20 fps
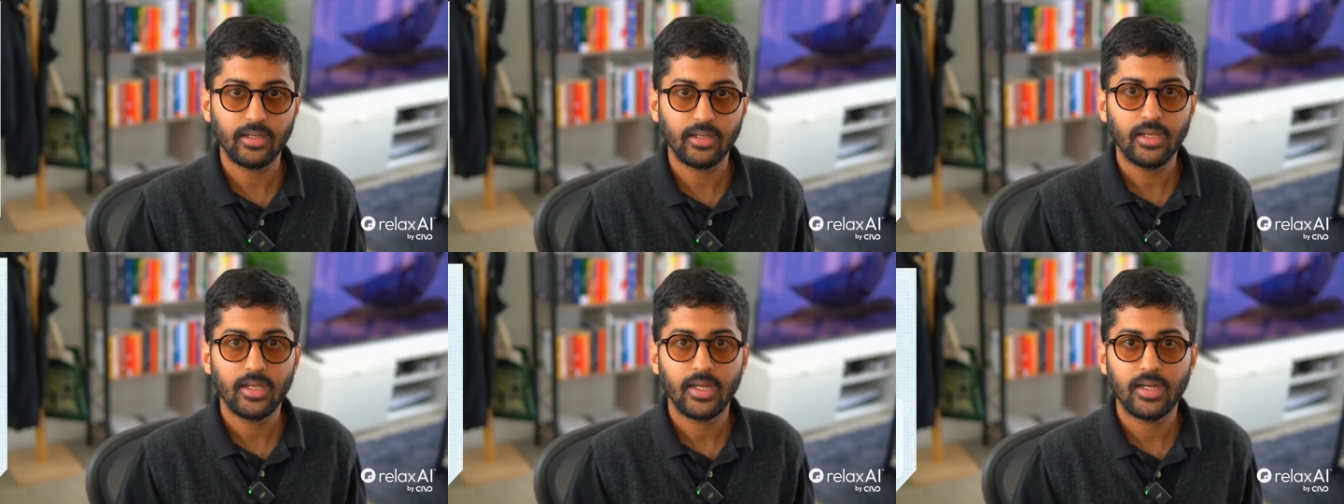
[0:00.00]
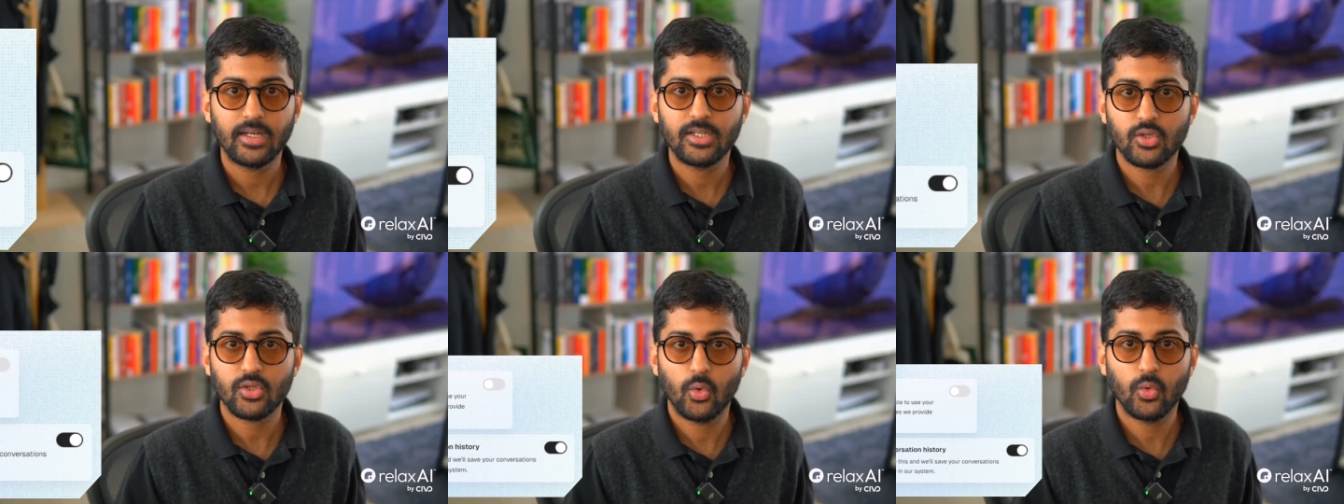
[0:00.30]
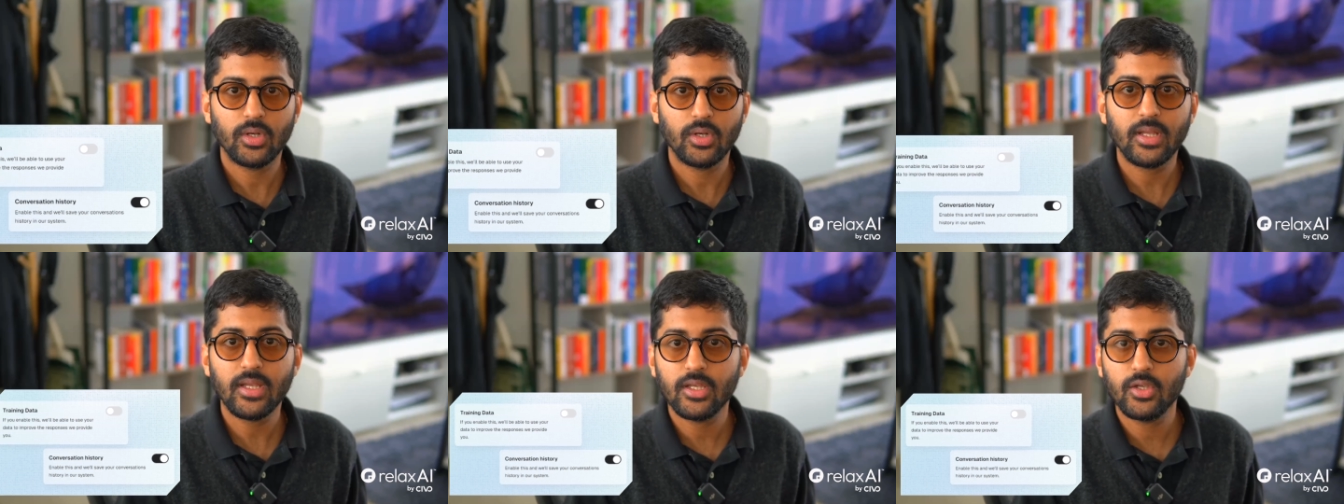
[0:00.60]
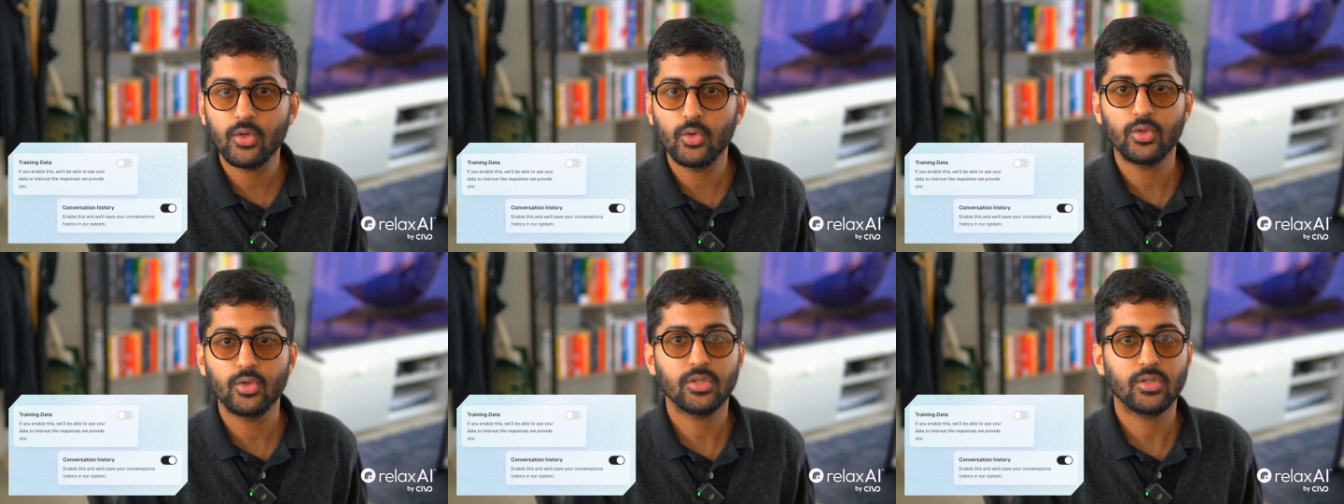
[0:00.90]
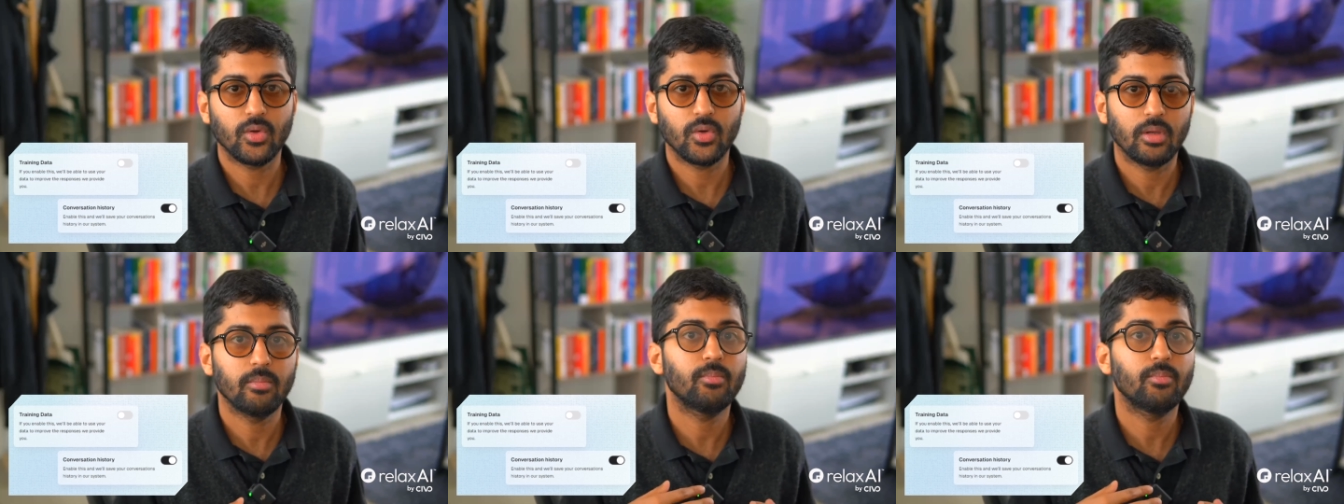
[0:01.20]
it's only used to
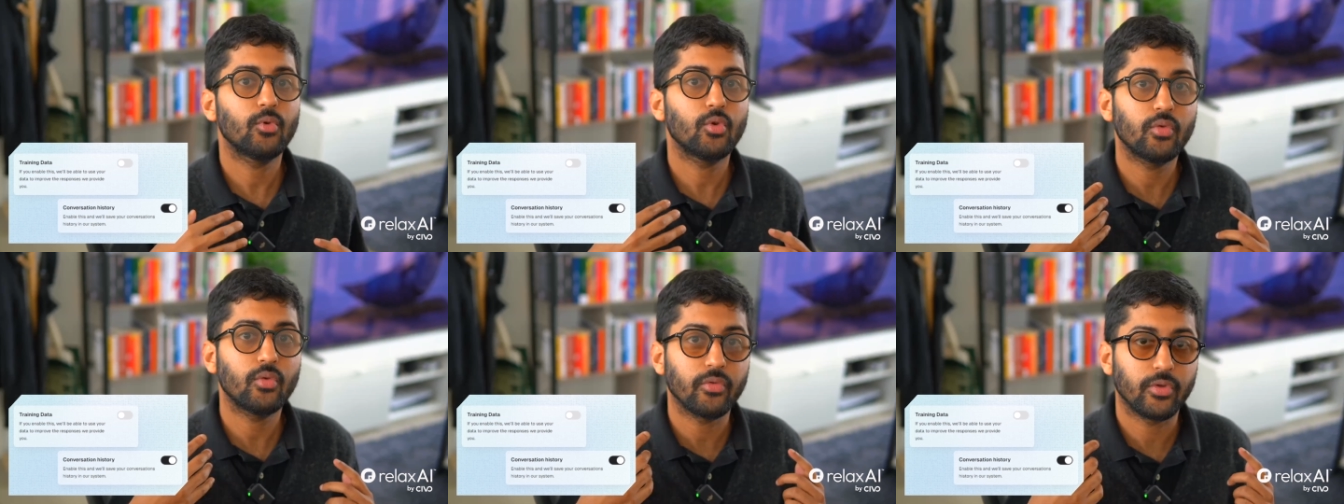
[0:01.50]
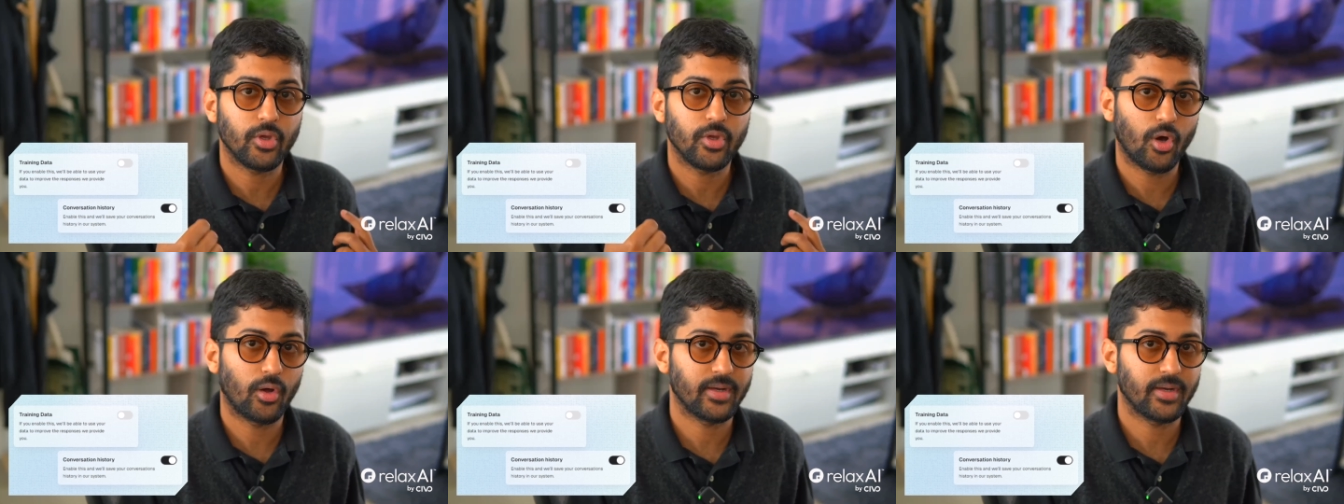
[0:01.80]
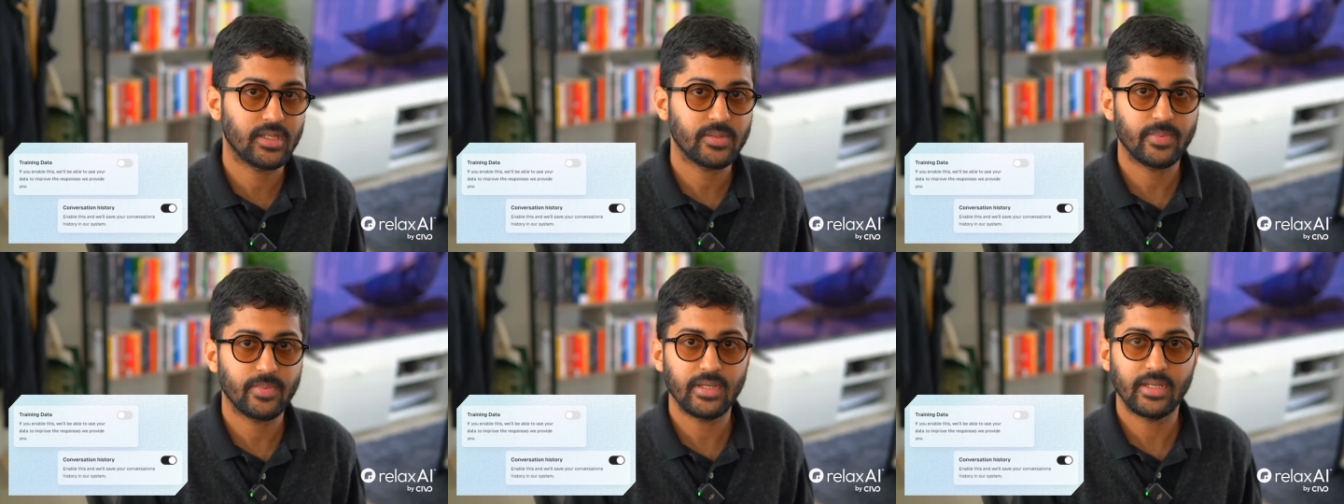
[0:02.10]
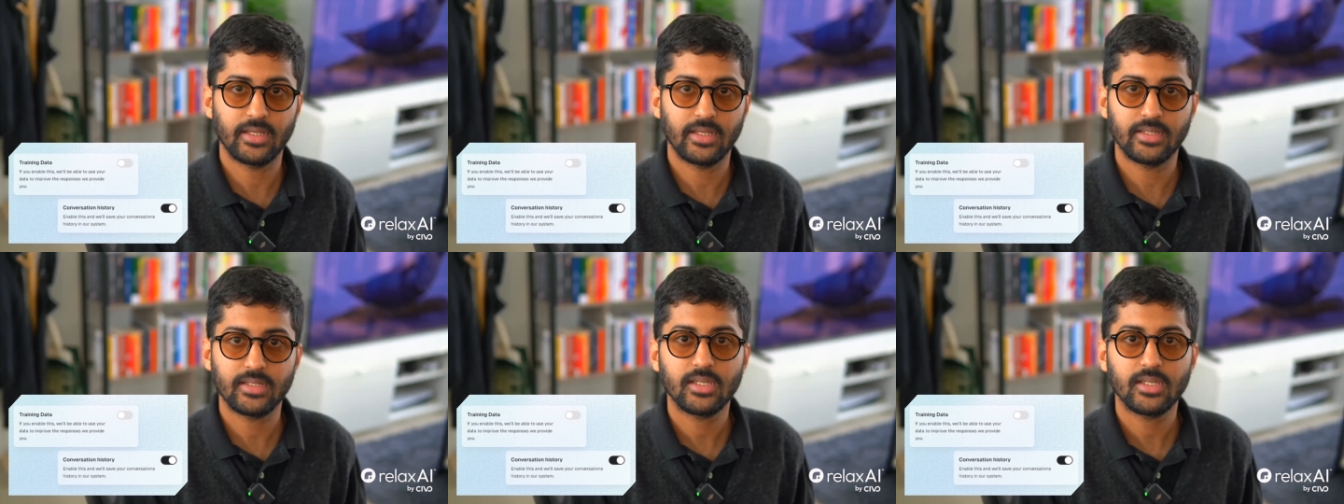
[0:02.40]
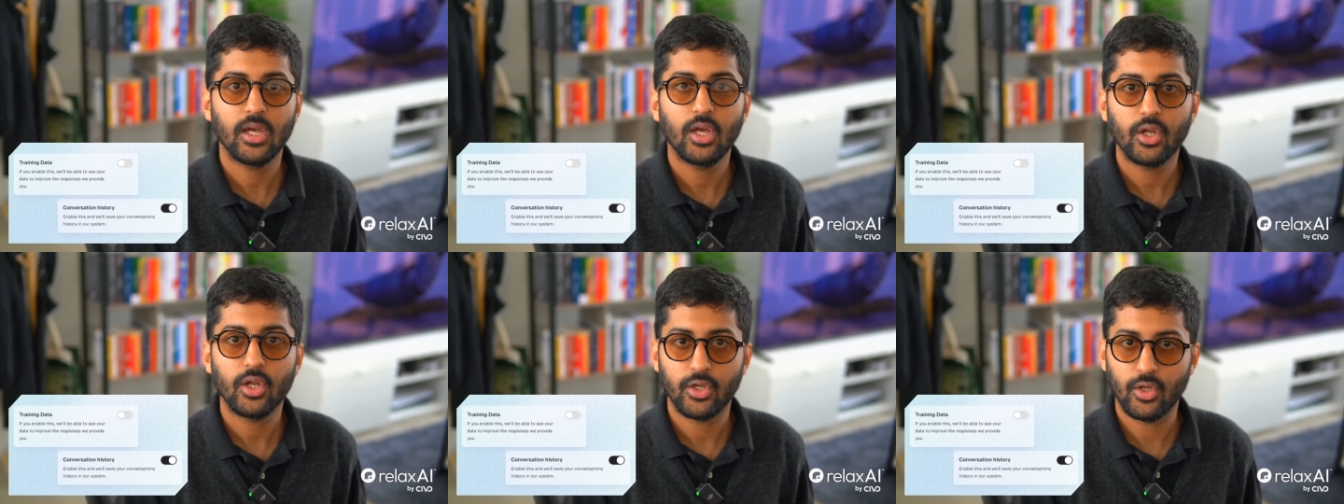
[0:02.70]
improve your experience,
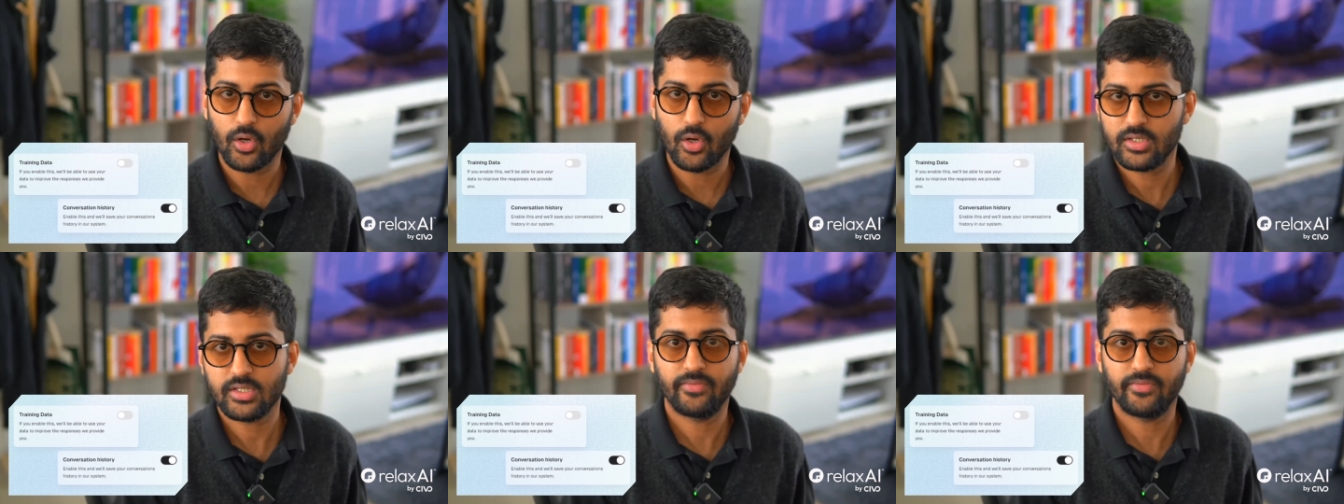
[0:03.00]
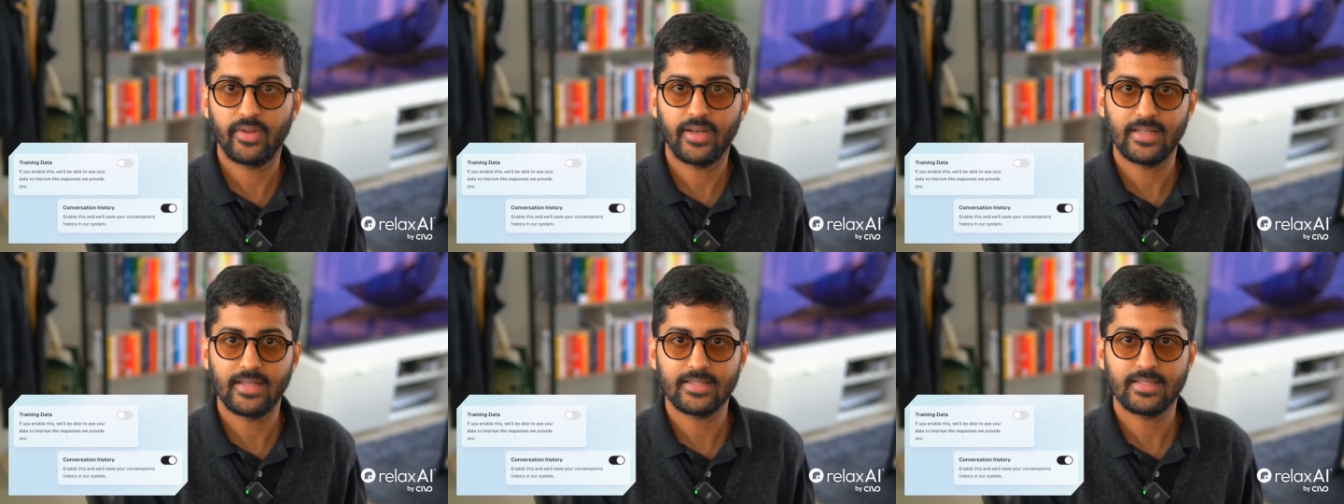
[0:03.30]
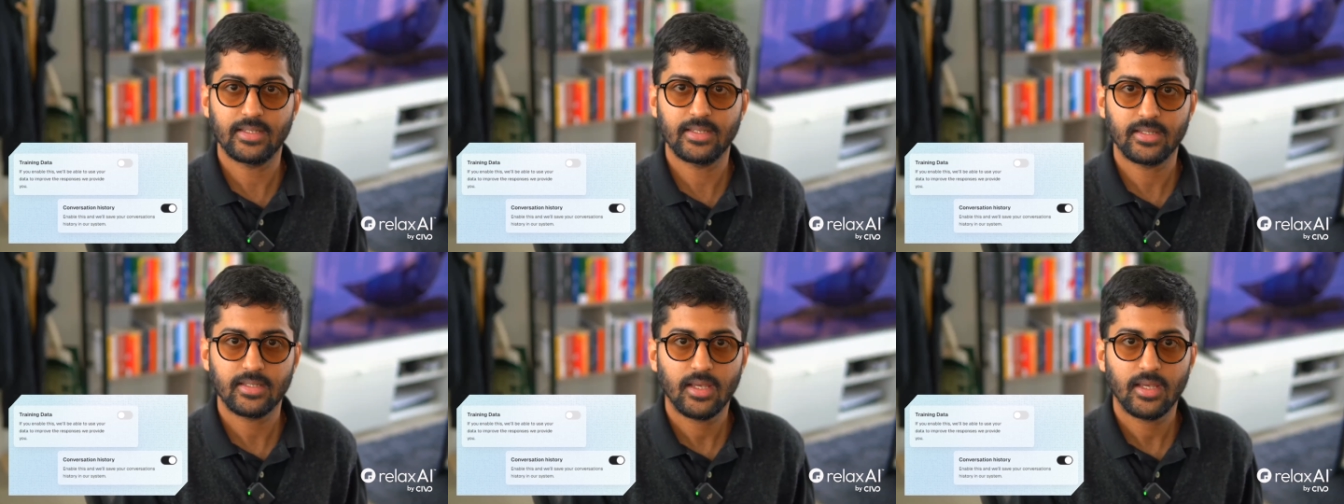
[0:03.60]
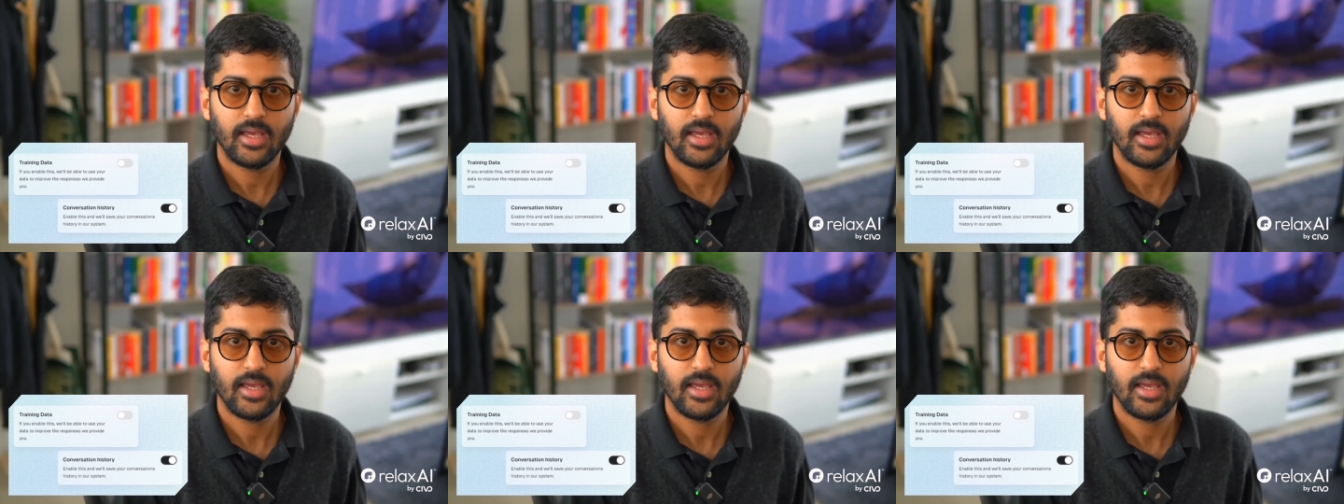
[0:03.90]
not someone else's.